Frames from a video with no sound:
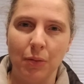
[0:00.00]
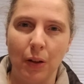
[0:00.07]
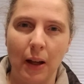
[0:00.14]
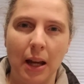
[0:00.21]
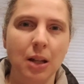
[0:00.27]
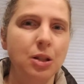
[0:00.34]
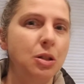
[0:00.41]

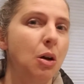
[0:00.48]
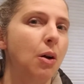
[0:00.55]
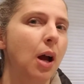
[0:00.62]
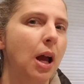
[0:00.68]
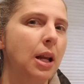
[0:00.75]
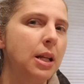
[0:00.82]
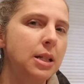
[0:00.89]
Okay, so
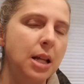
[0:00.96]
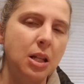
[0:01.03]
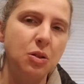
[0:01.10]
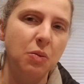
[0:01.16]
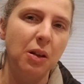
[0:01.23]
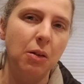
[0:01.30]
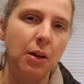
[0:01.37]
any
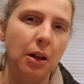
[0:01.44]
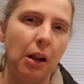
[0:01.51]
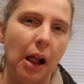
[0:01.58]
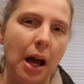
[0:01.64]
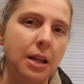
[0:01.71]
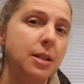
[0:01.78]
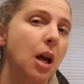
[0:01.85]
test we do in
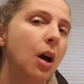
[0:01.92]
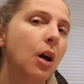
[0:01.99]
class,